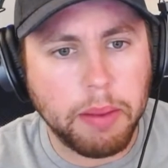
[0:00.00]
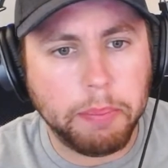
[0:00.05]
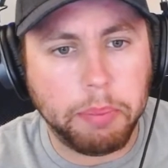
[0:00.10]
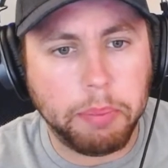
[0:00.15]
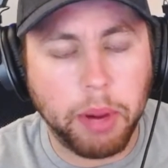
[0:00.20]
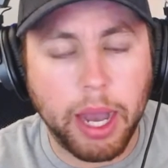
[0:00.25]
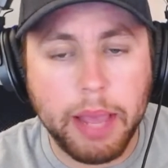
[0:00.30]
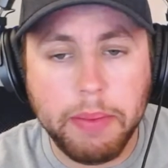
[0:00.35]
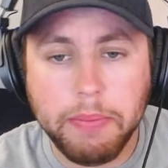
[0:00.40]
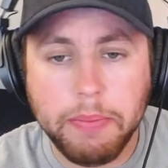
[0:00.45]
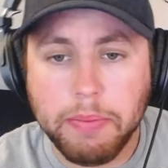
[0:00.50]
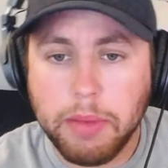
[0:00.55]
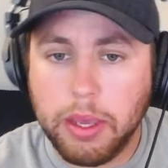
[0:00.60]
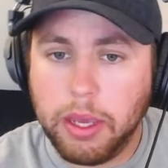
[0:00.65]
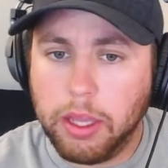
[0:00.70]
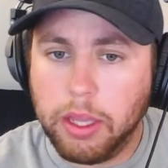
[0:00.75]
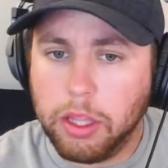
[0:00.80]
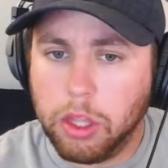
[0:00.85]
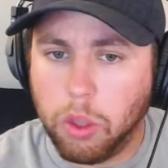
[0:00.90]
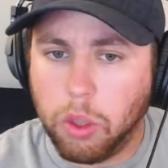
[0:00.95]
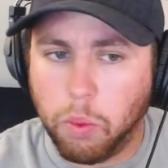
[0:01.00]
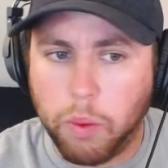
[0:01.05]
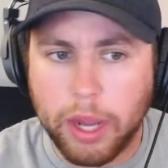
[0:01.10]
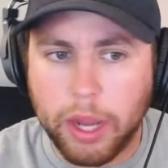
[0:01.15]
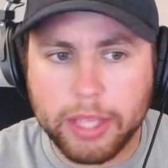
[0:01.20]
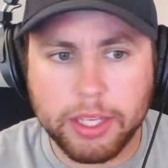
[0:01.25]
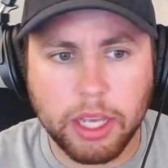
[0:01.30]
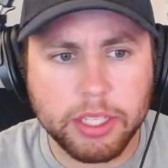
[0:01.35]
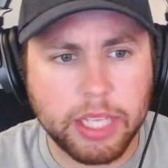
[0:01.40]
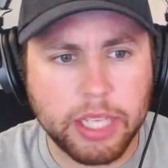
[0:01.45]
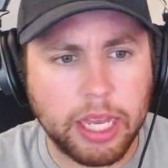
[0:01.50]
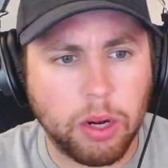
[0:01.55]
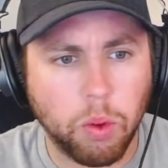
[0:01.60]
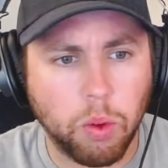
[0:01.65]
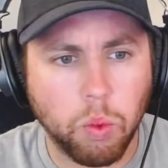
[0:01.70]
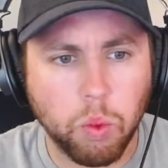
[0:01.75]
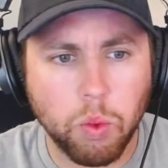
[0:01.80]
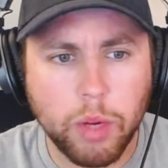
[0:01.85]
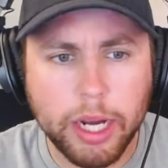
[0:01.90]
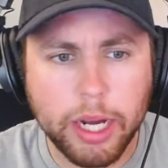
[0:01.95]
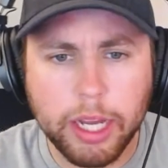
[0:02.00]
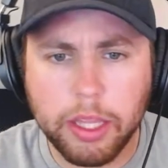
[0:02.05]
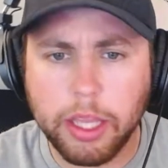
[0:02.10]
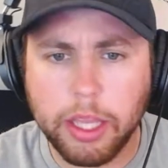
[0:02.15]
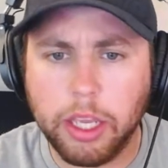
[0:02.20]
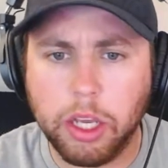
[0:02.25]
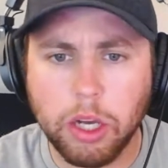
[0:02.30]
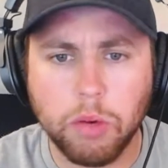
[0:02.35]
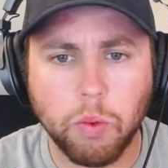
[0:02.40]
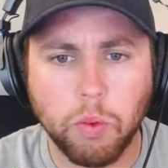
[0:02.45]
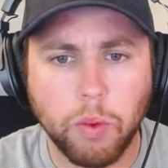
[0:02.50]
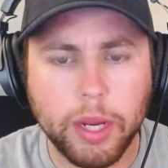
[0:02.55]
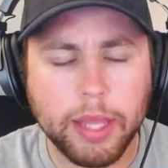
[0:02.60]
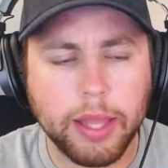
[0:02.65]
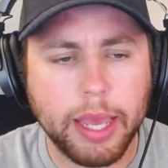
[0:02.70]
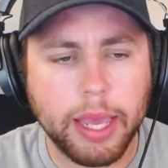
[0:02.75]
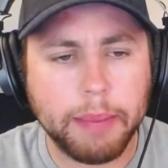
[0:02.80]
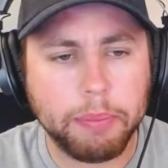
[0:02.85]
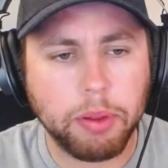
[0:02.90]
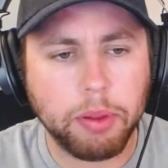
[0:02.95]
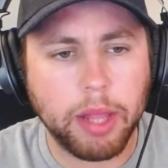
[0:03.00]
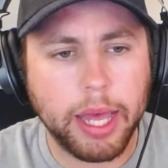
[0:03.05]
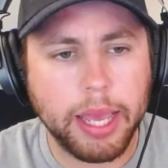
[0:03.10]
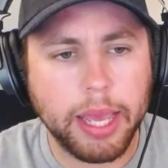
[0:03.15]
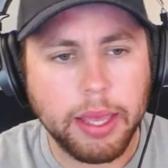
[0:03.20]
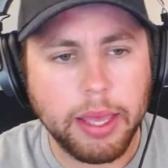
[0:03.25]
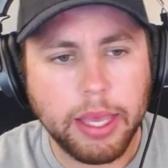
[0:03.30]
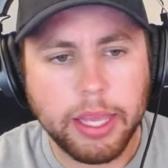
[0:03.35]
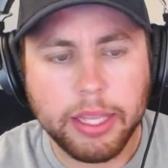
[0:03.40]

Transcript: But the Red Sox had a really good relay play